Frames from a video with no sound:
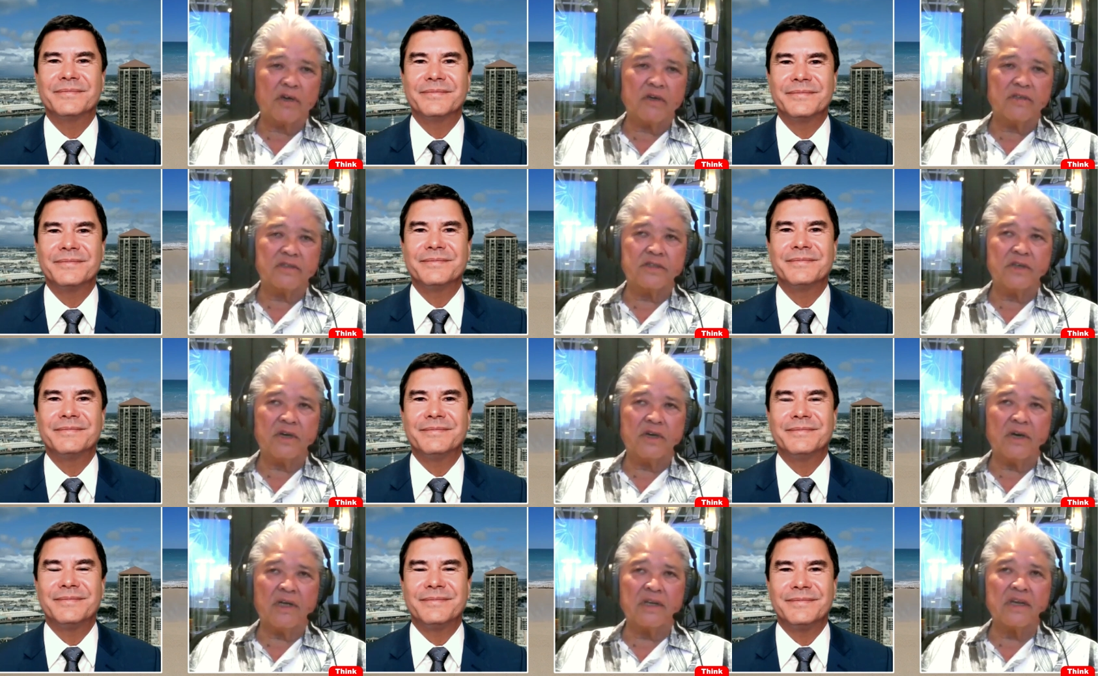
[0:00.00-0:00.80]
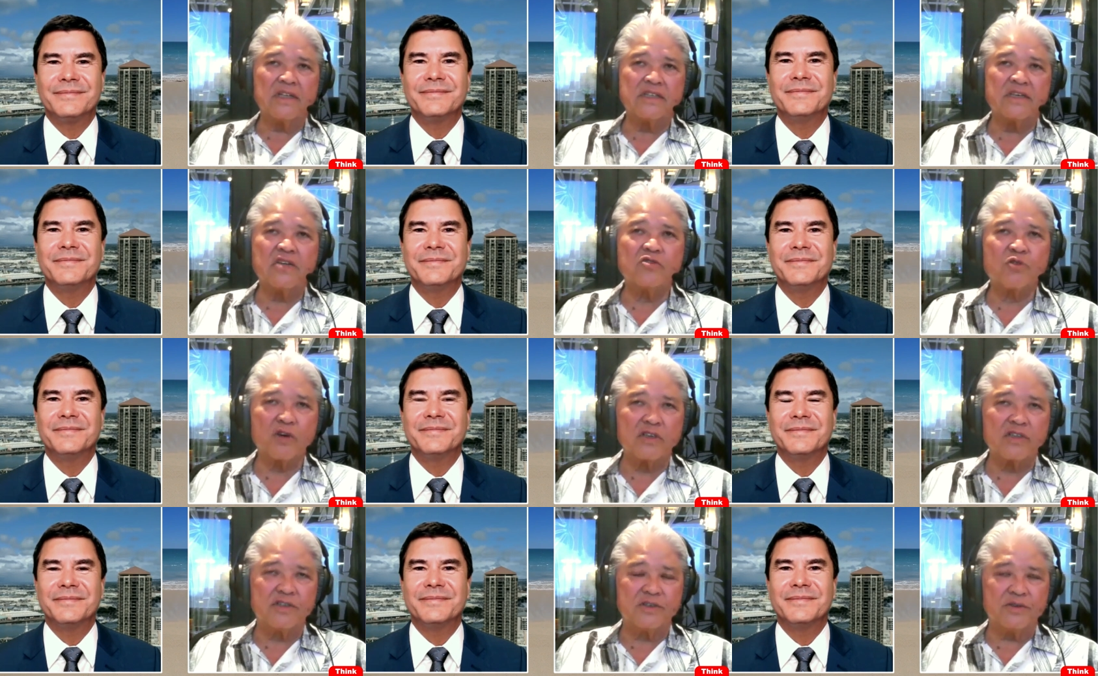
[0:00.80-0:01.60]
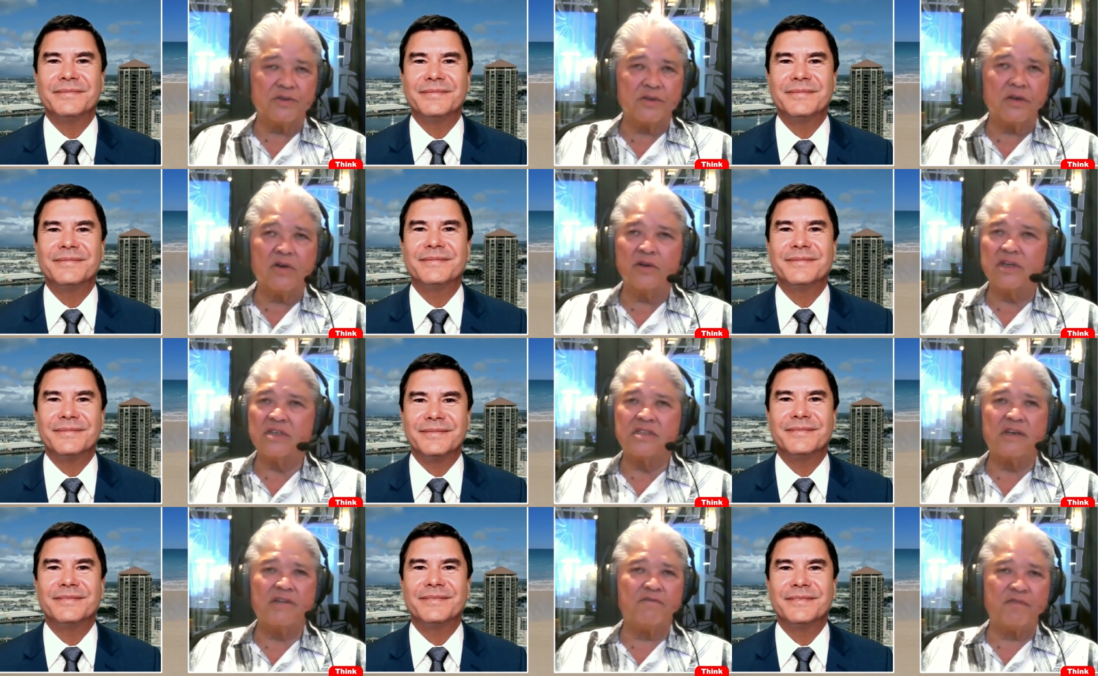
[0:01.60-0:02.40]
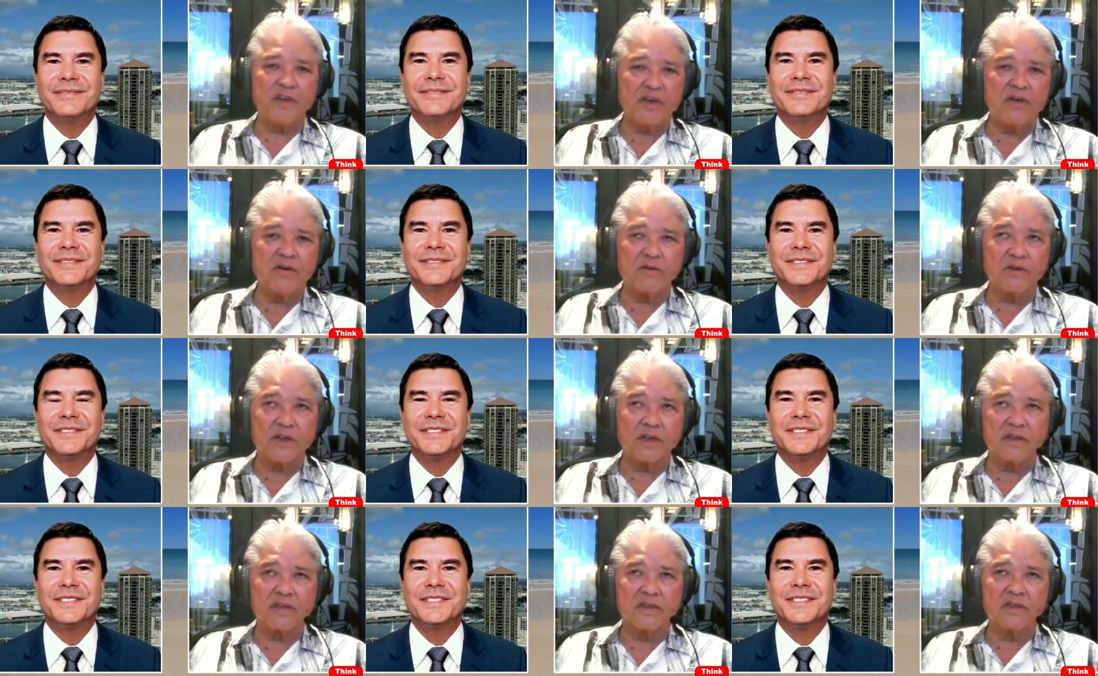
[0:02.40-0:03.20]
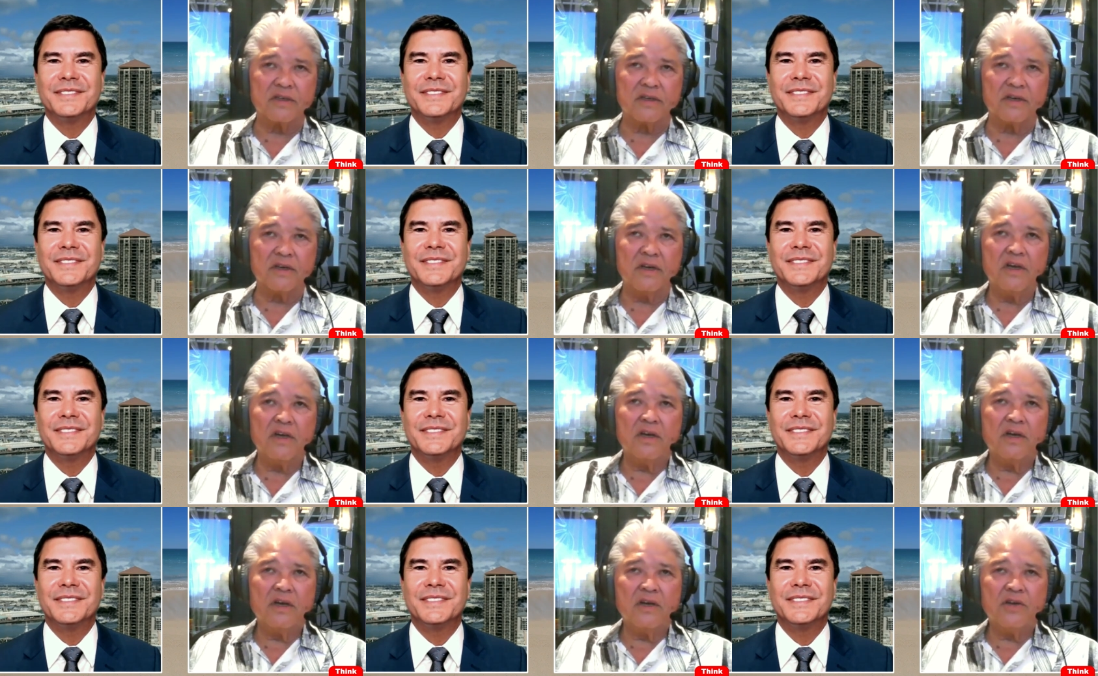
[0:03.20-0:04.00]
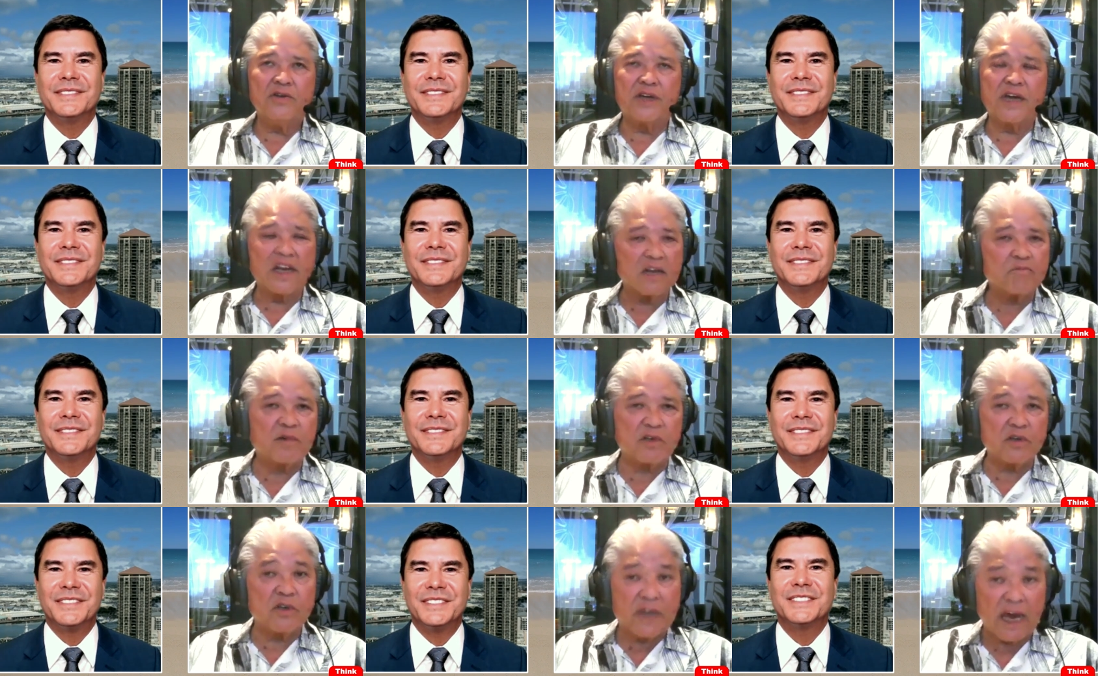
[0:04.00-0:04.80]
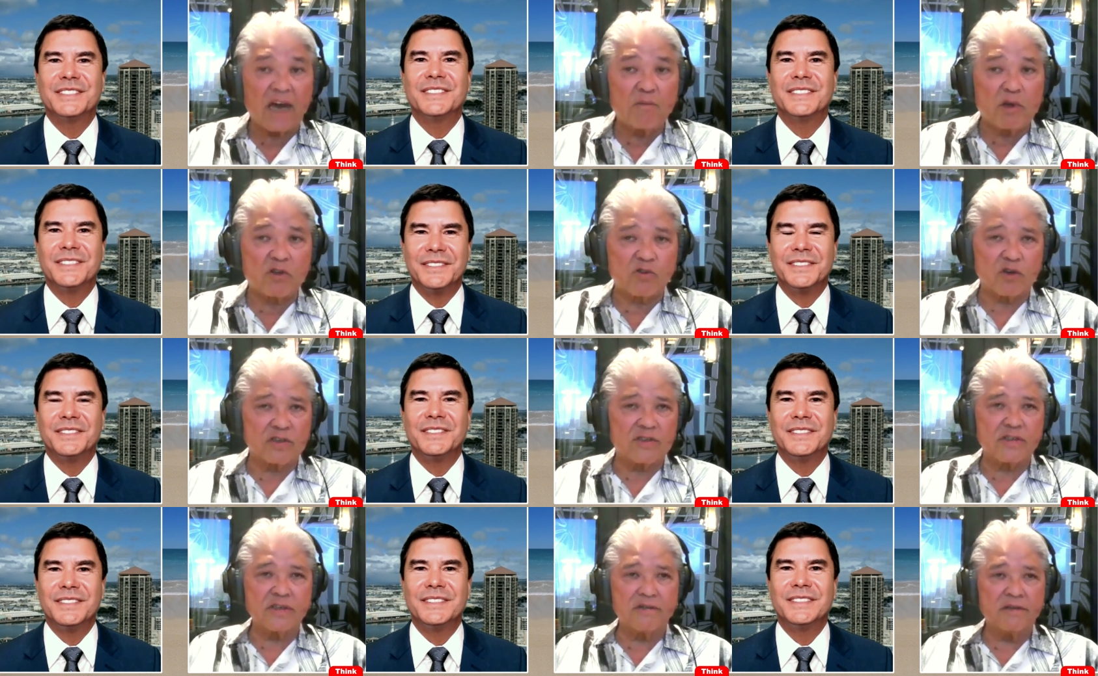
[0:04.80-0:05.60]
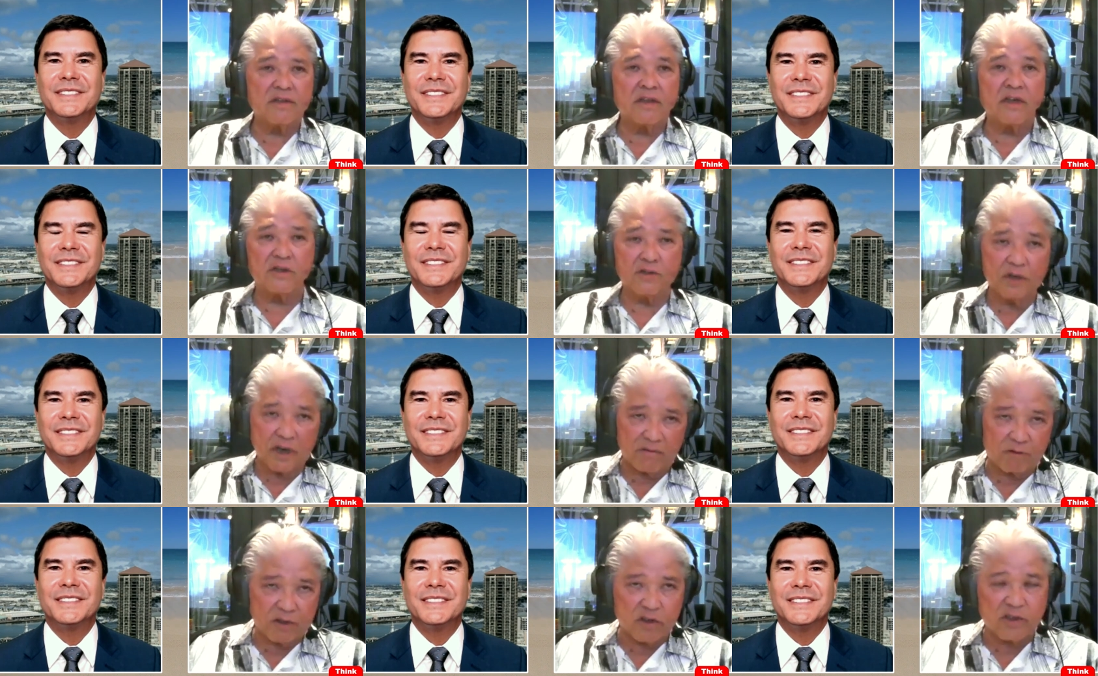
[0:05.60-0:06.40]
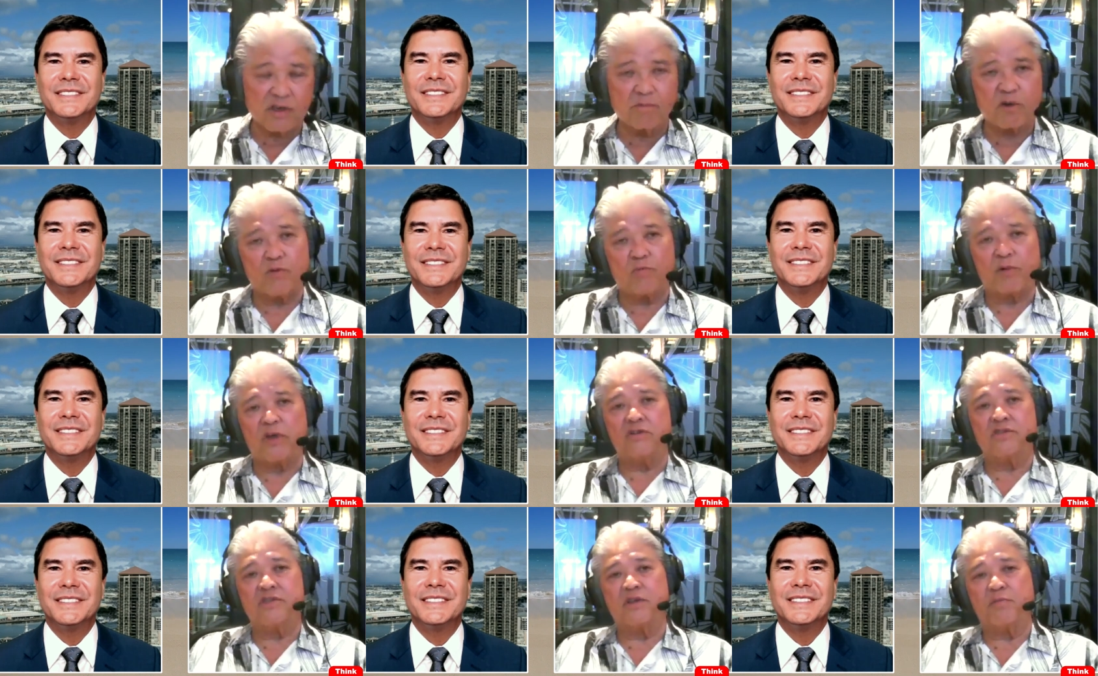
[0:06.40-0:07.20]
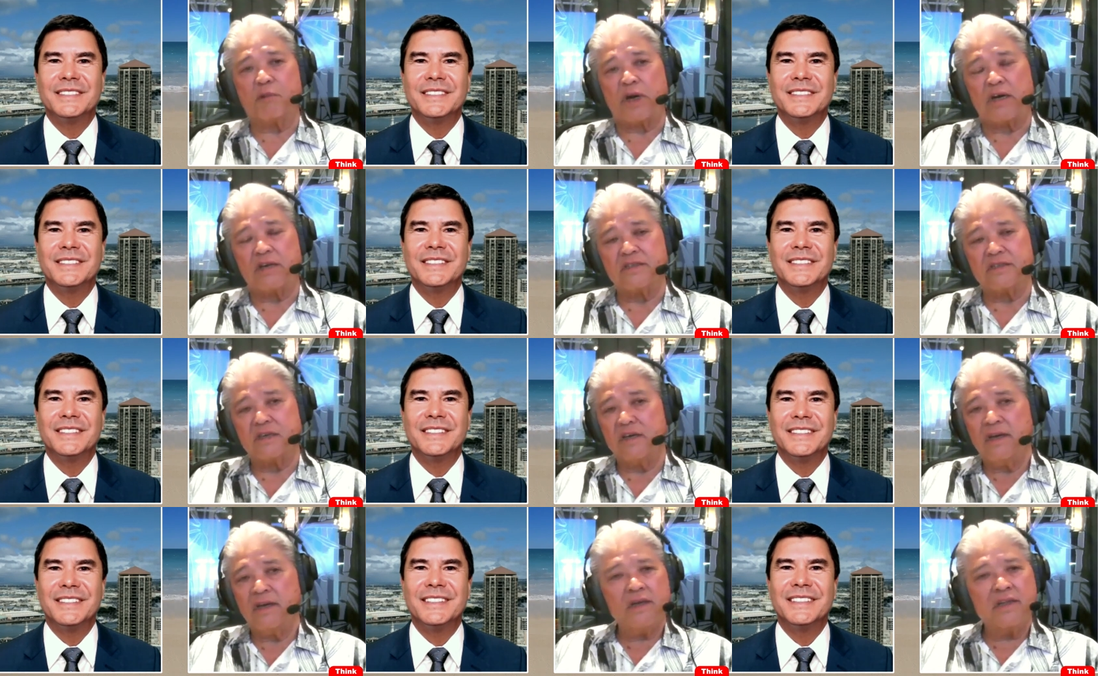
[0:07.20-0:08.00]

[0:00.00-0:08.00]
Speaker 1: Because unless they trust you, unless they feel that you can be trusted, like you have with some of your players in the past,